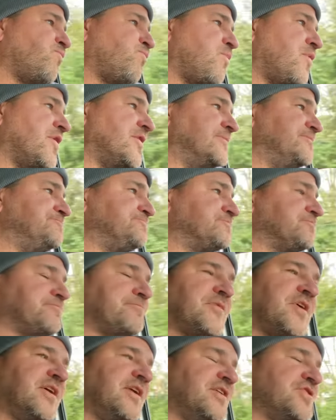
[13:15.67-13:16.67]
But
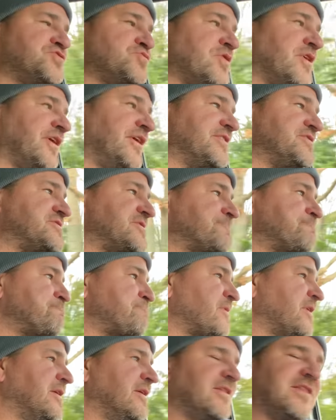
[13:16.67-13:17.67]
it is what it is.
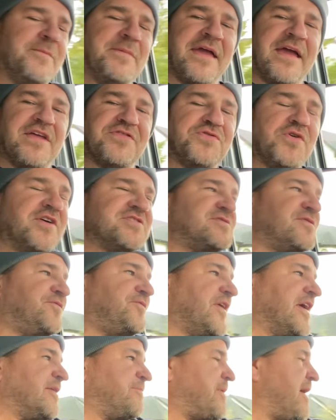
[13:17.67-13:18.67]
Let me get your thoughts and
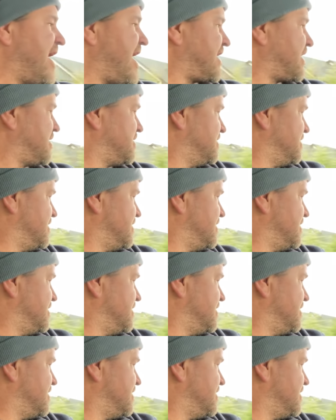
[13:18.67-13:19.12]
feedback